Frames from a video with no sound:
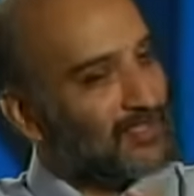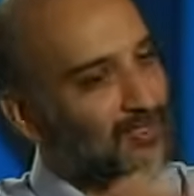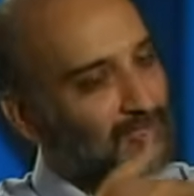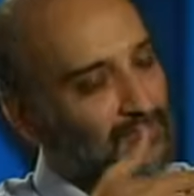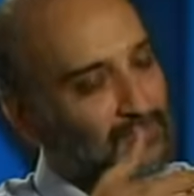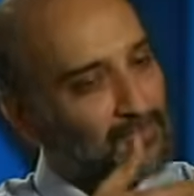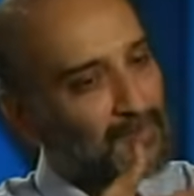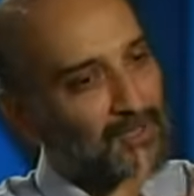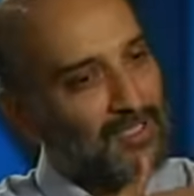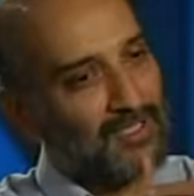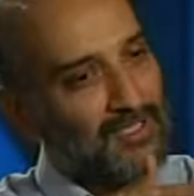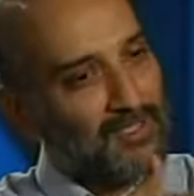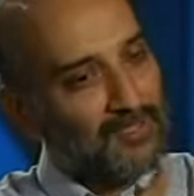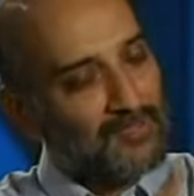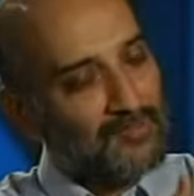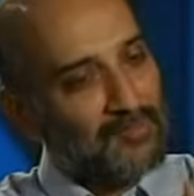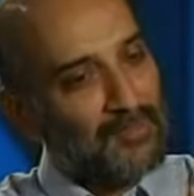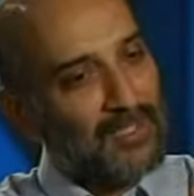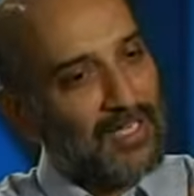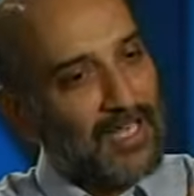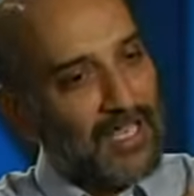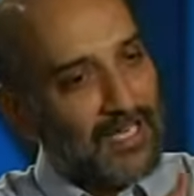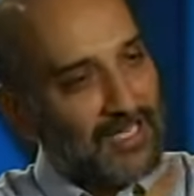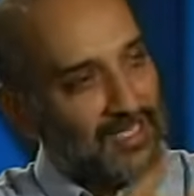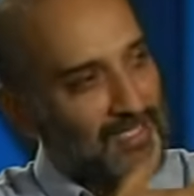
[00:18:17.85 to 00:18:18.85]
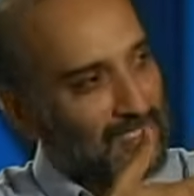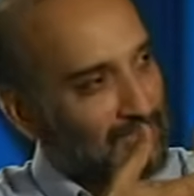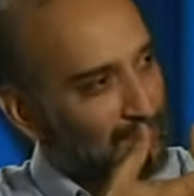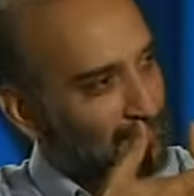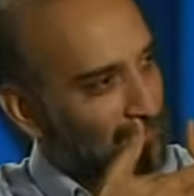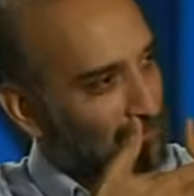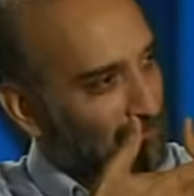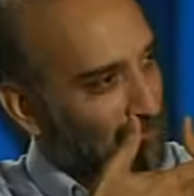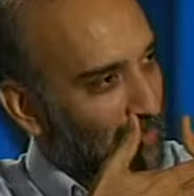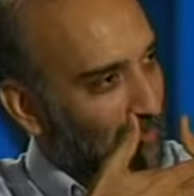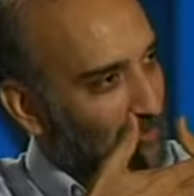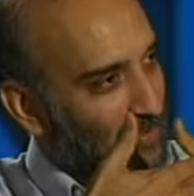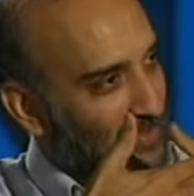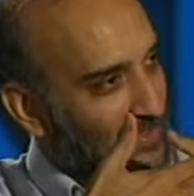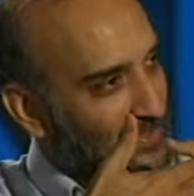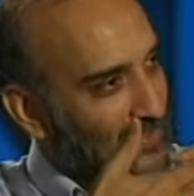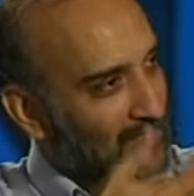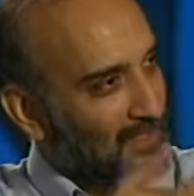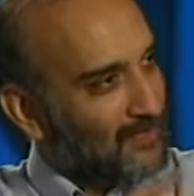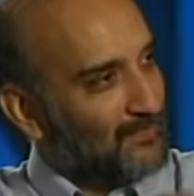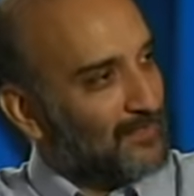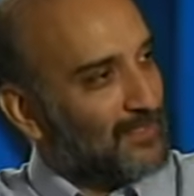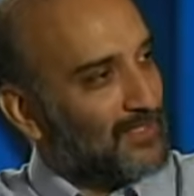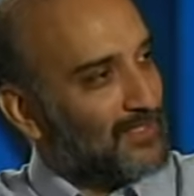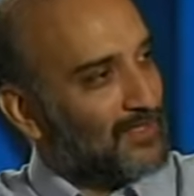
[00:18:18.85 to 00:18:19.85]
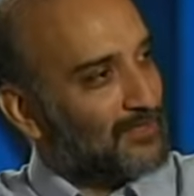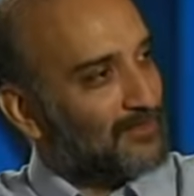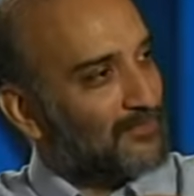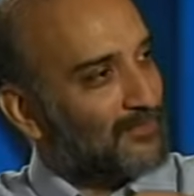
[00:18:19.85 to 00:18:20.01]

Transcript: You've been active in public service.